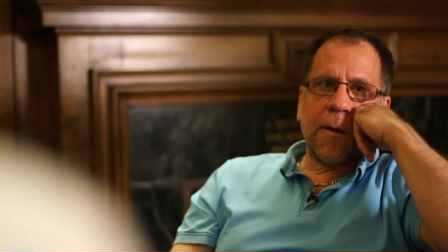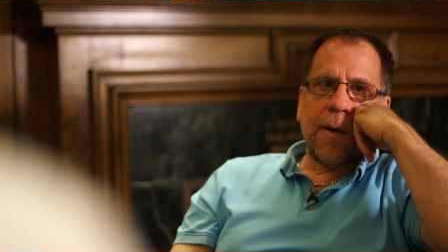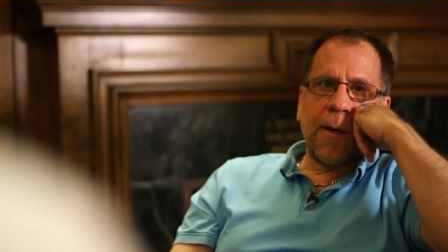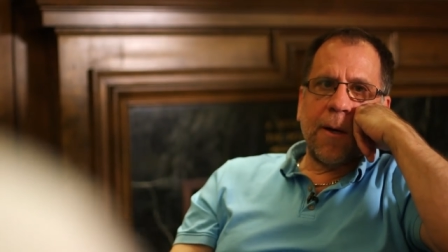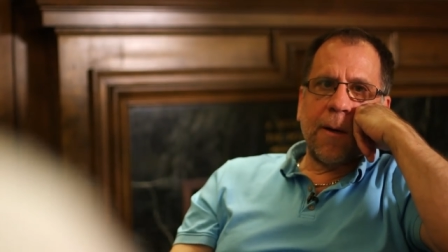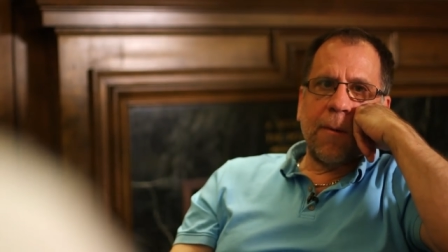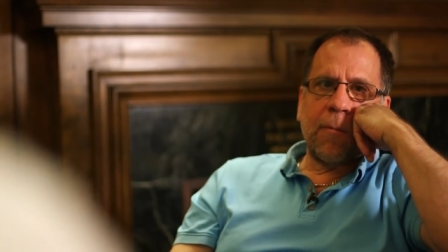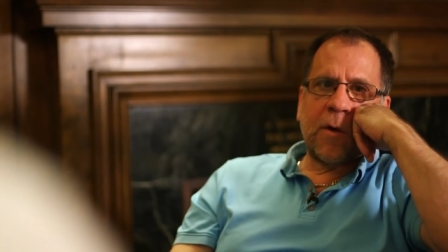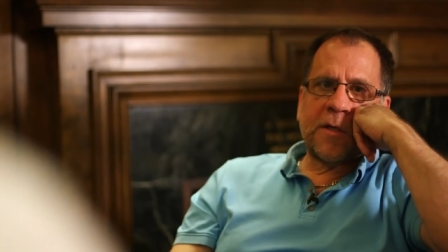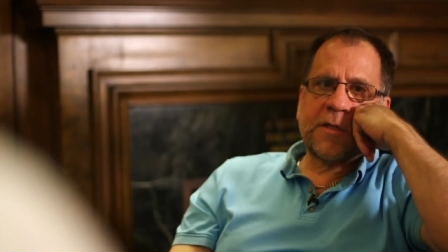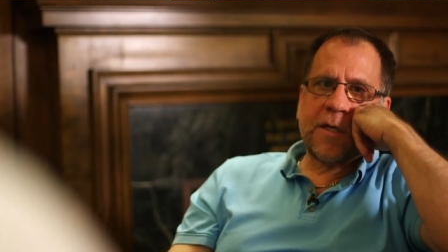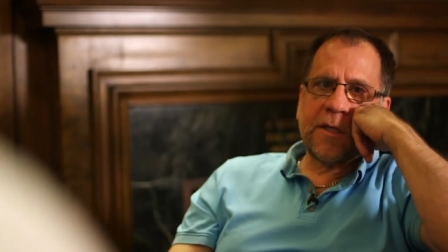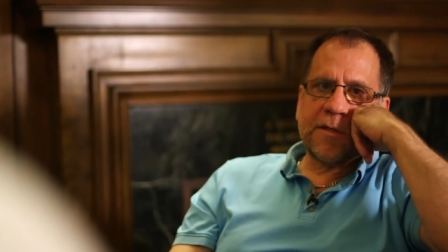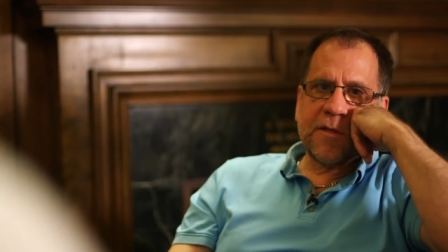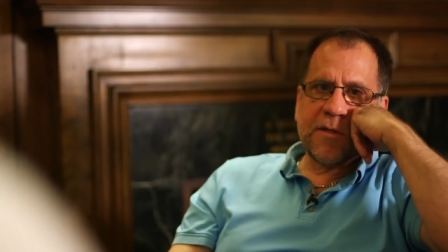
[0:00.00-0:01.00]
um, as
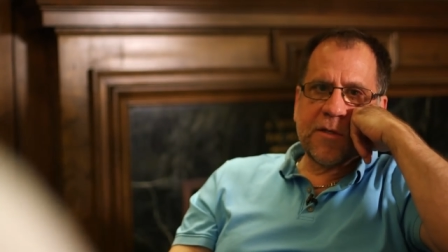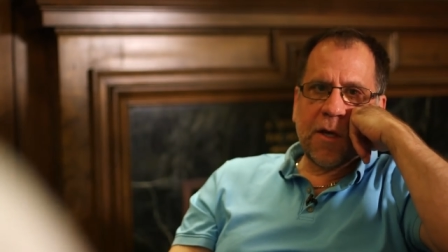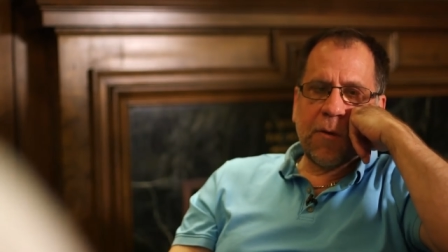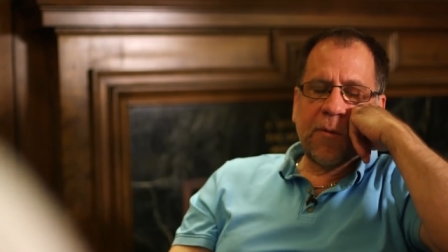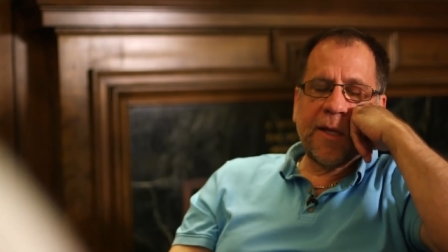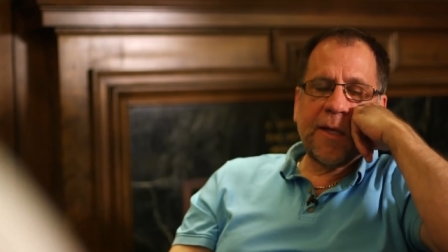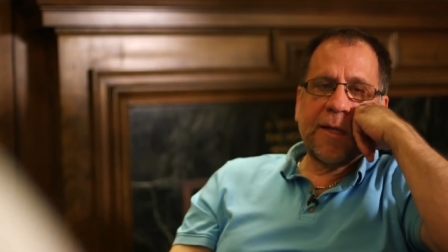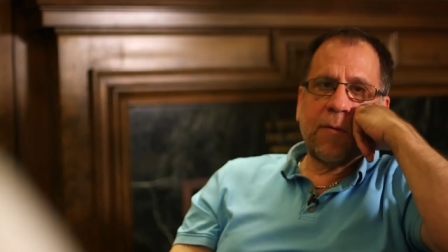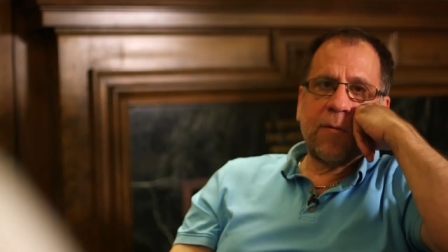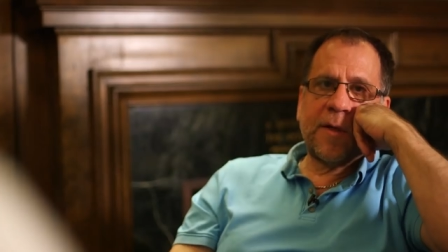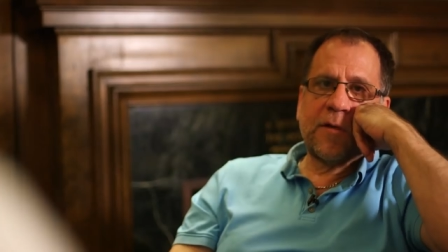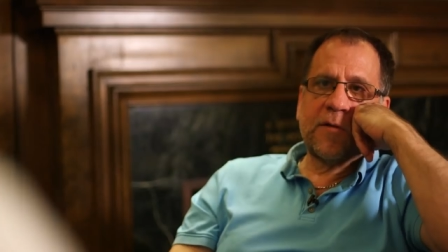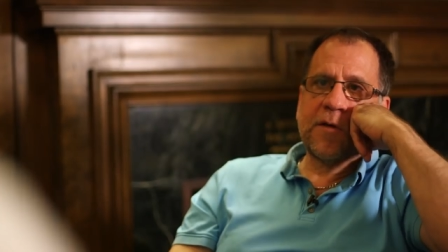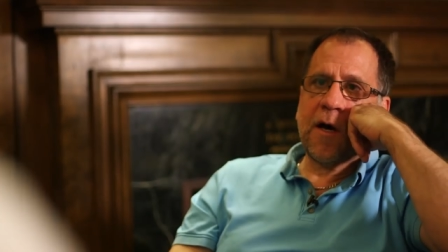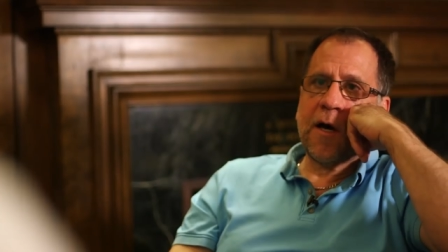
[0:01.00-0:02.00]
I like to say, really
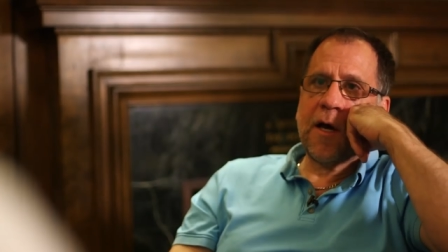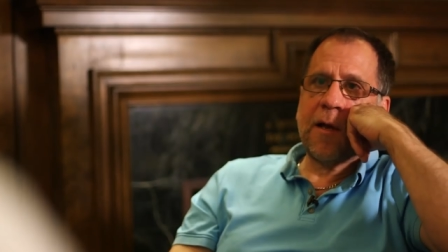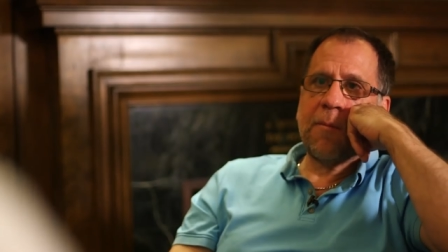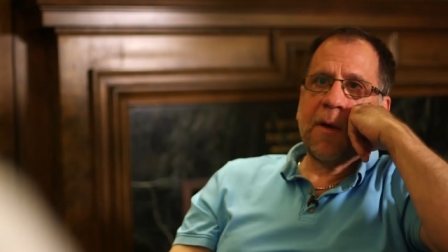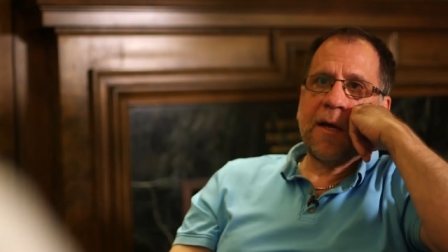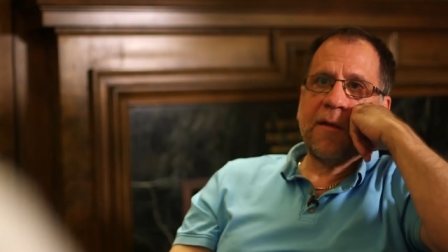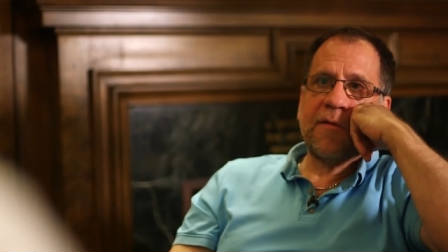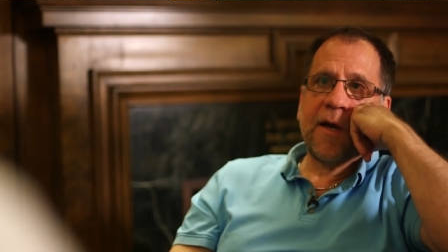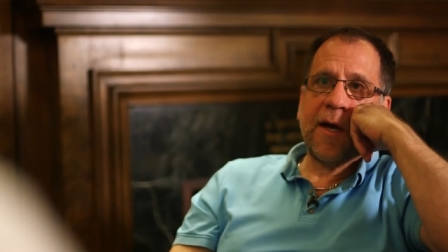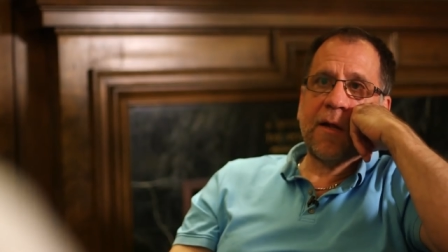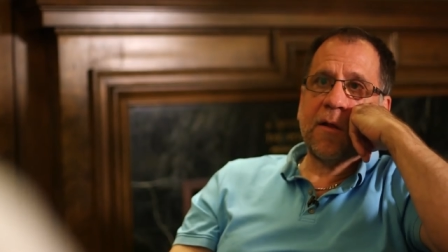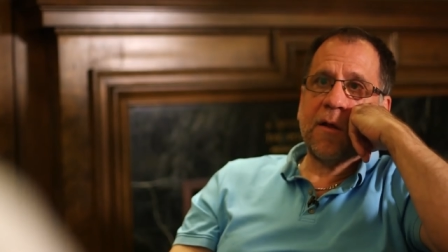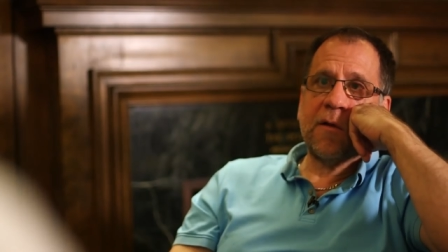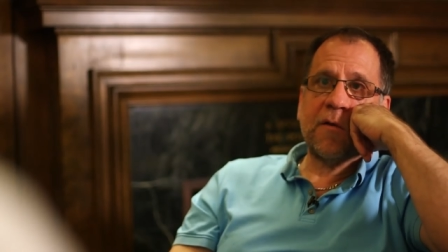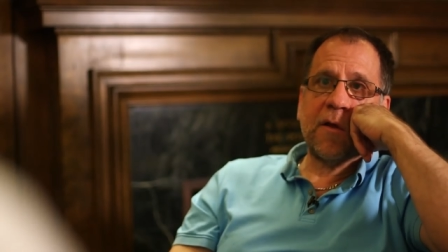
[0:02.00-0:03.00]
real time and
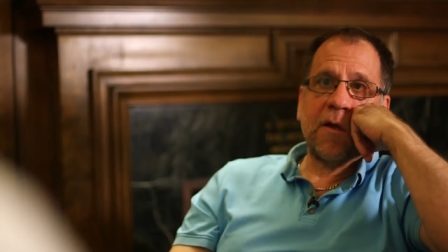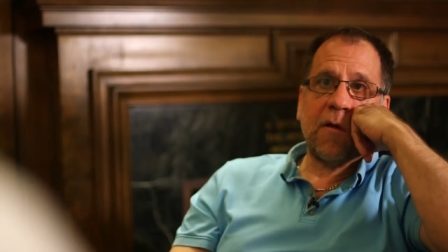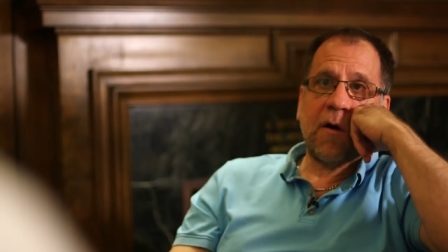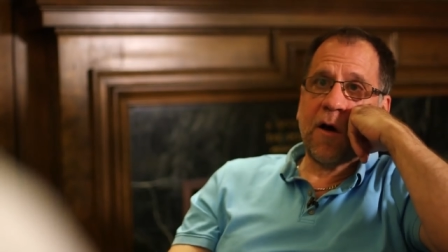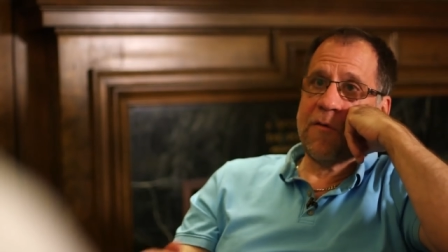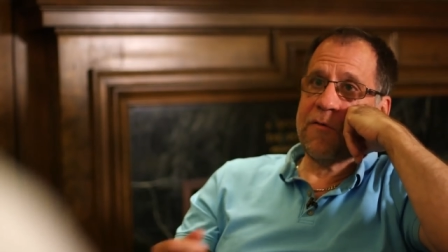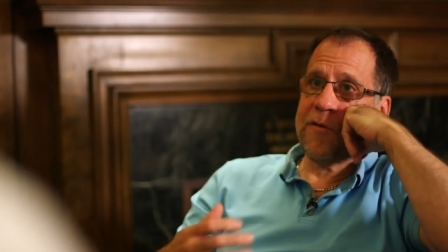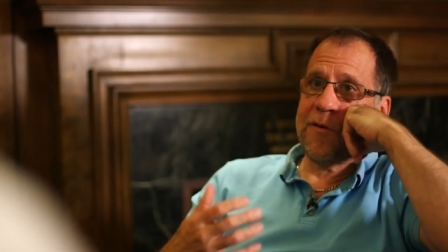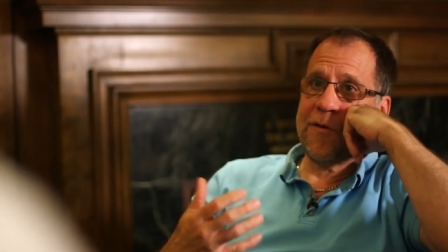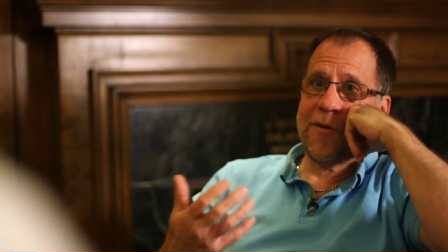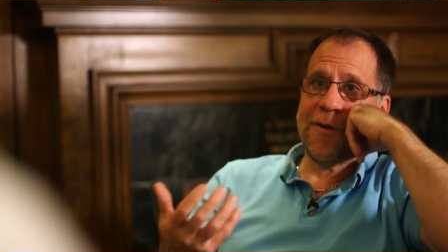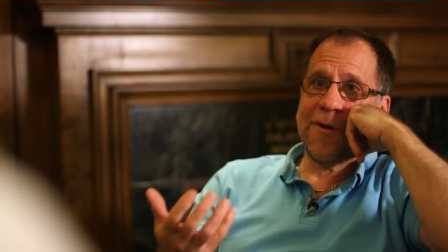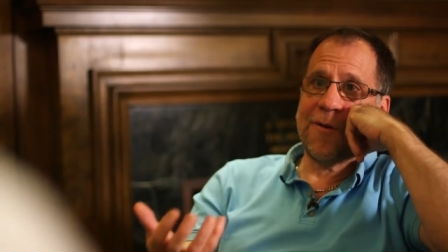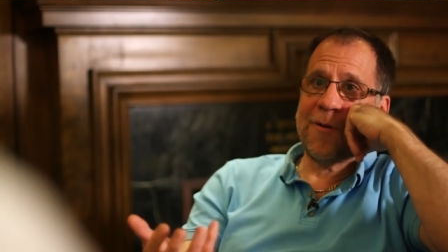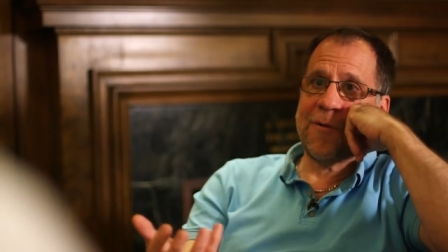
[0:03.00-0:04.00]
talent and often
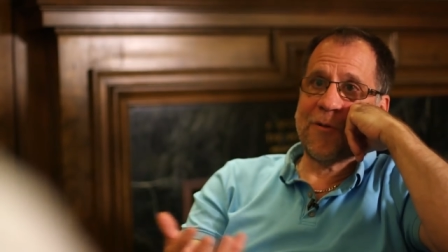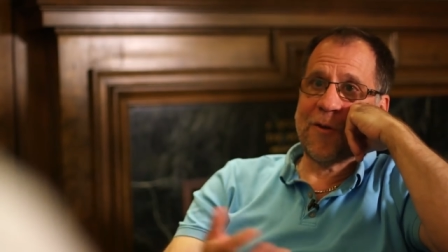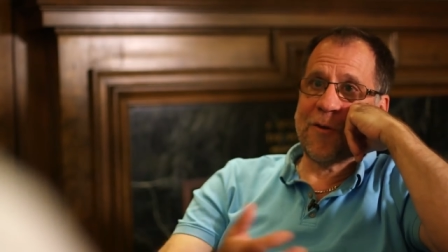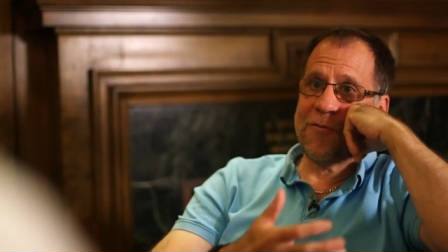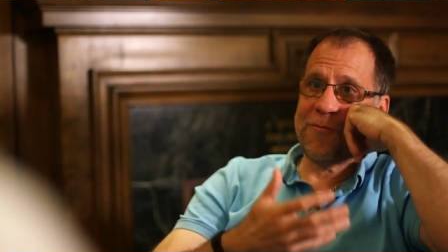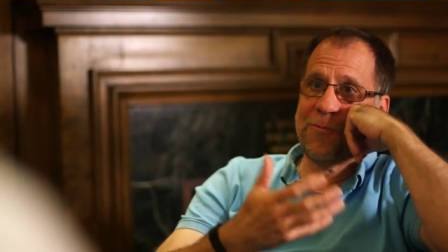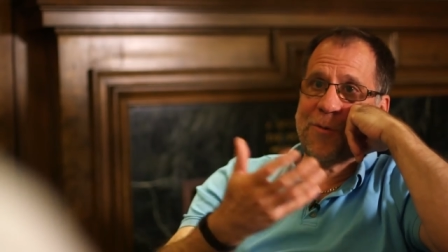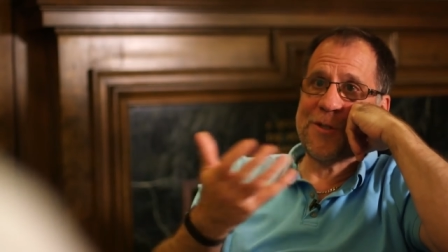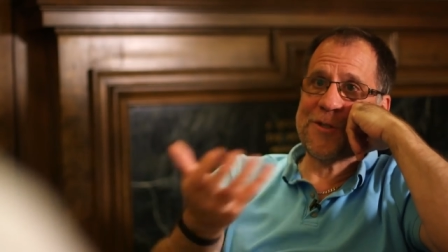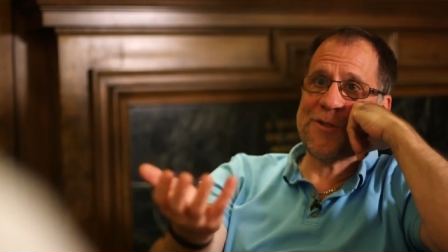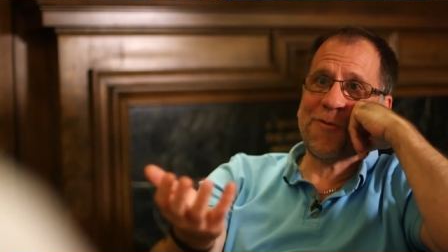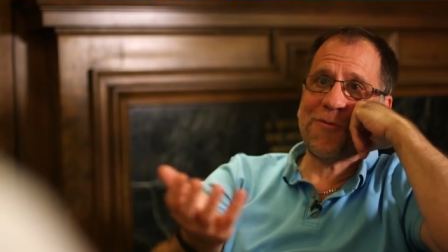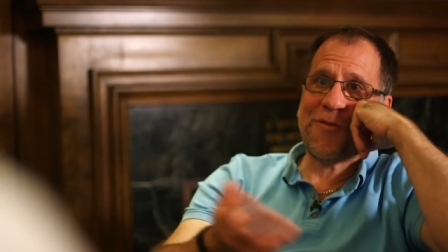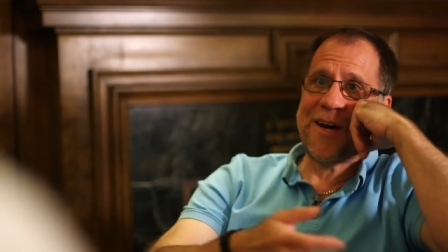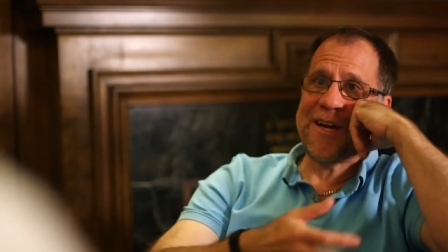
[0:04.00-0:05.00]
their, their
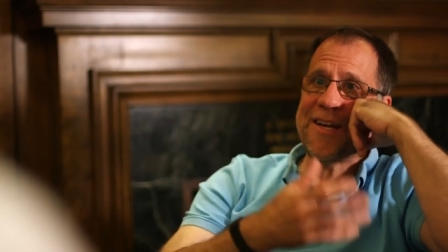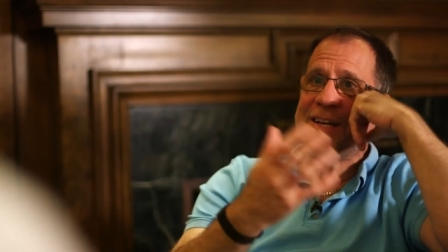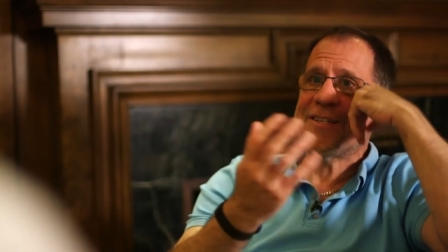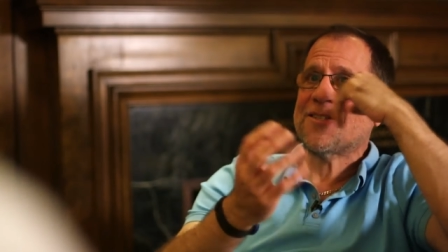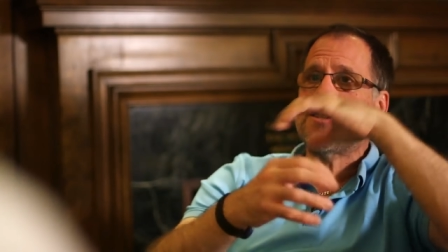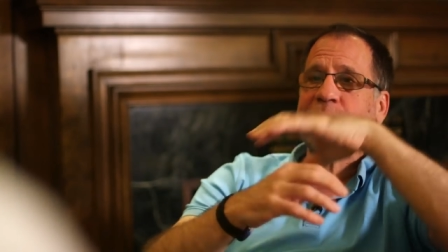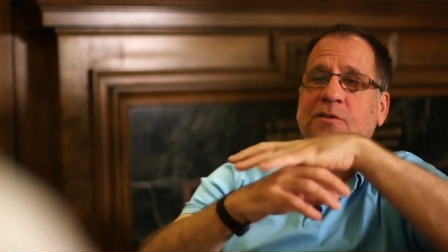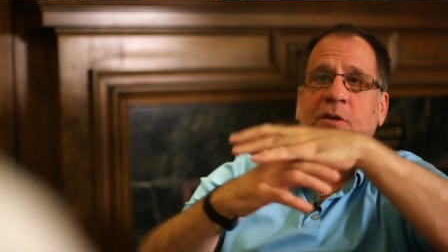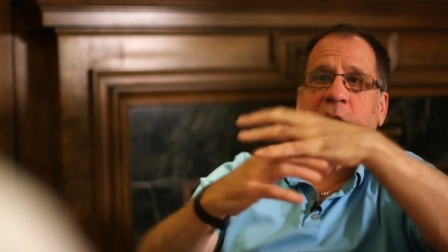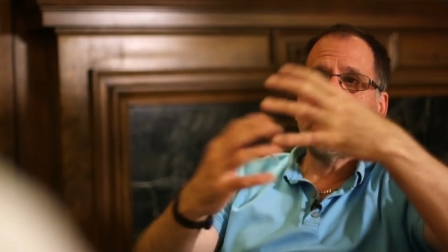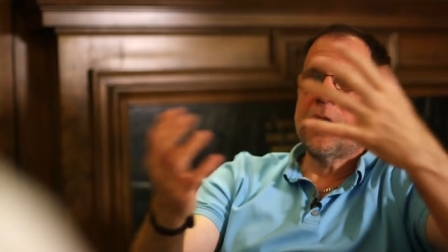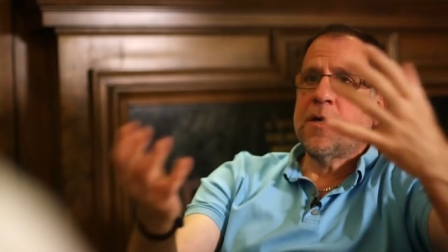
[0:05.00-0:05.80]
personal finances